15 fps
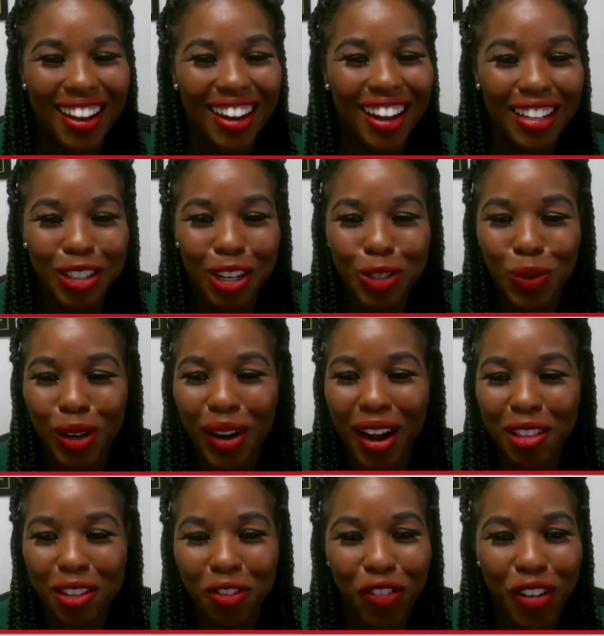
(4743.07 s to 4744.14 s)
You know, I told you we don't
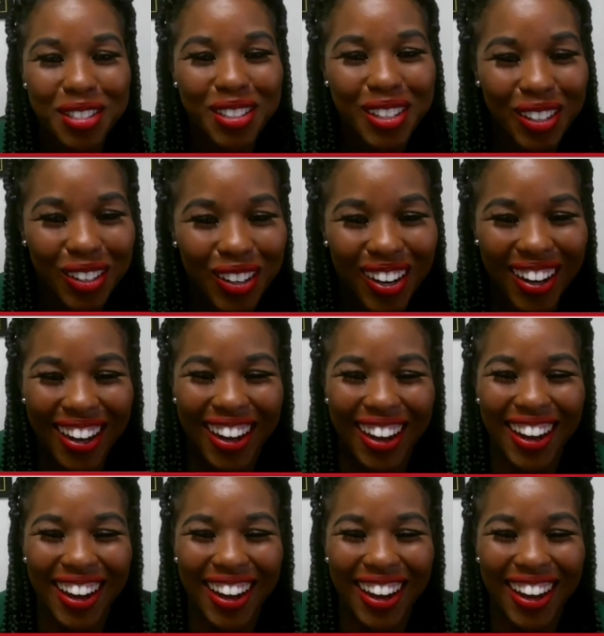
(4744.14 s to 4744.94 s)
have the physical